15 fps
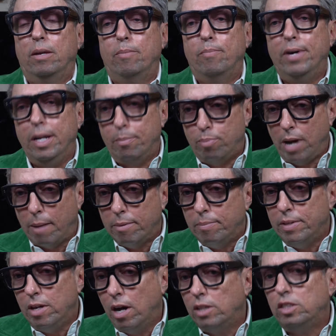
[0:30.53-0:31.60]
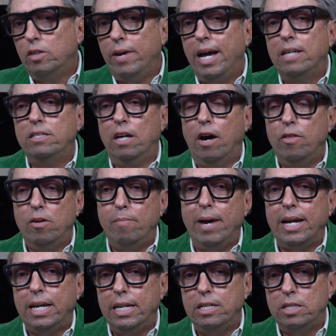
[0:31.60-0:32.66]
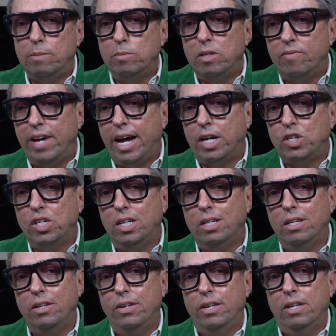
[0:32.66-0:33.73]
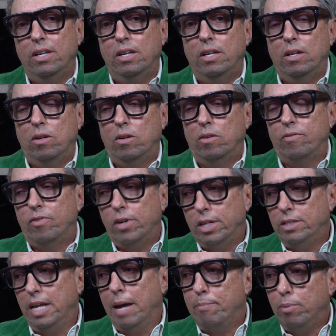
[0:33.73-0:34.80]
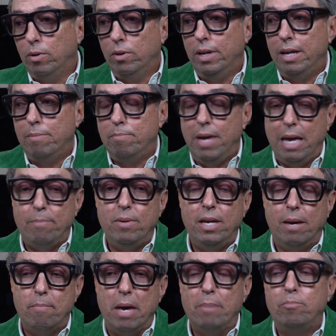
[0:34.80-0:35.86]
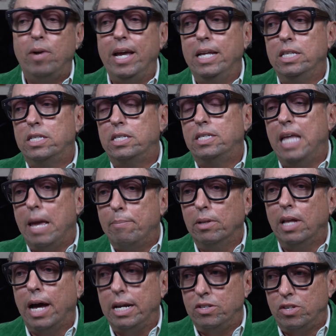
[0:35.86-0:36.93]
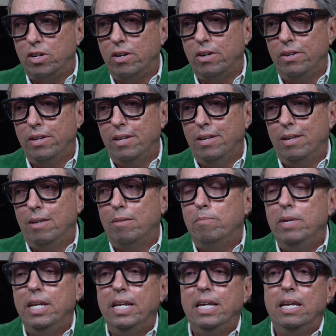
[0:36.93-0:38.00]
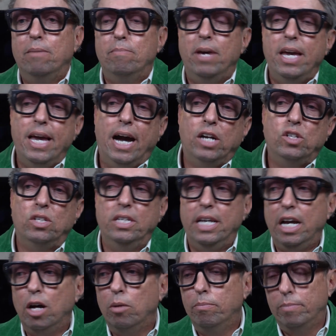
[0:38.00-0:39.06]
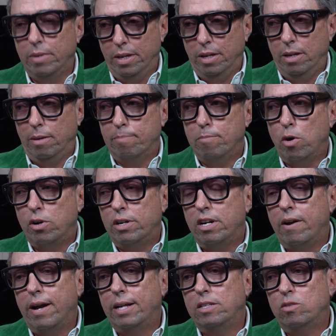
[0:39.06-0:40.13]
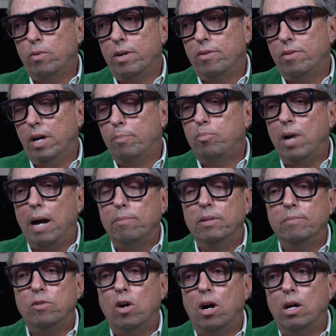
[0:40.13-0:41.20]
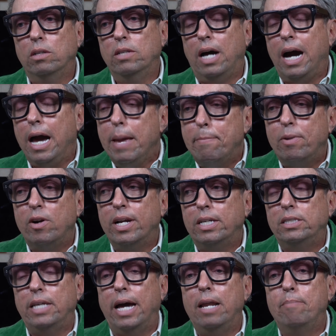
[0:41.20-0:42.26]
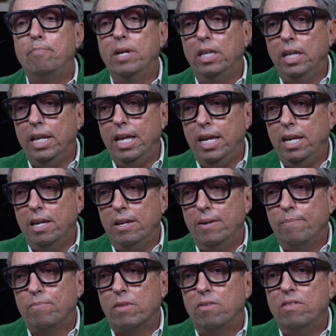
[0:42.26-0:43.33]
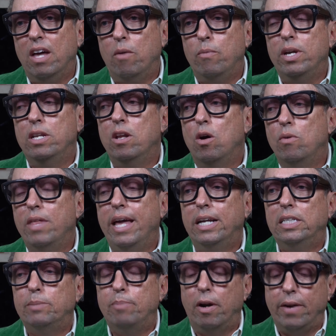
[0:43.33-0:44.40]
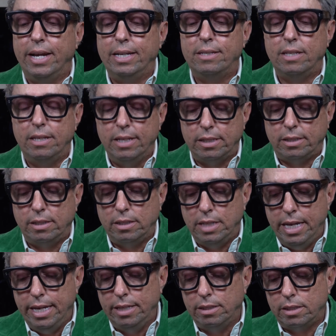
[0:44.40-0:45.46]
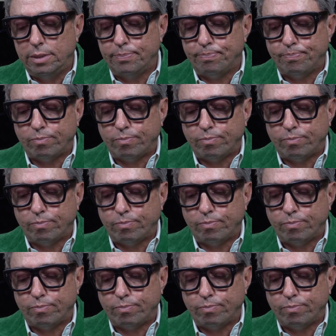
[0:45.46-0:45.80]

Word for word: But it probably also has other mechanisms of action. For example, it may be a membrane stabilizer, meaning it may actually help motor neurons with a problem called hyperexcitability that we know they experience in this disease.